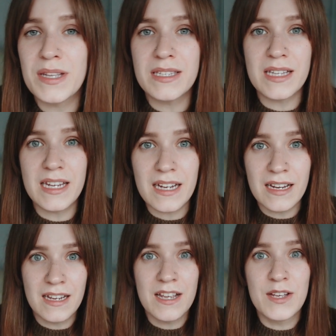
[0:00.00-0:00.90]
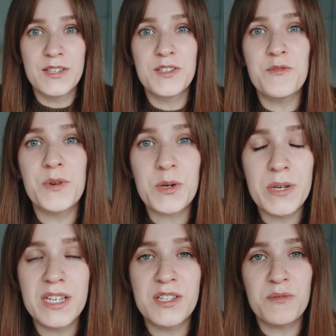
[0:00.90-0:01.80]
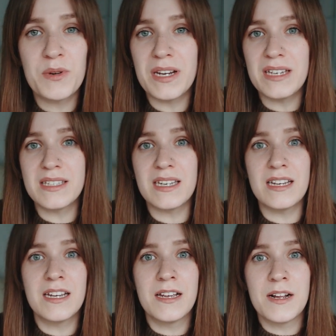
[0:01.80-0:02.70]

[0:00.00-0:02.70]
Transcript: it's like super quick, super easy.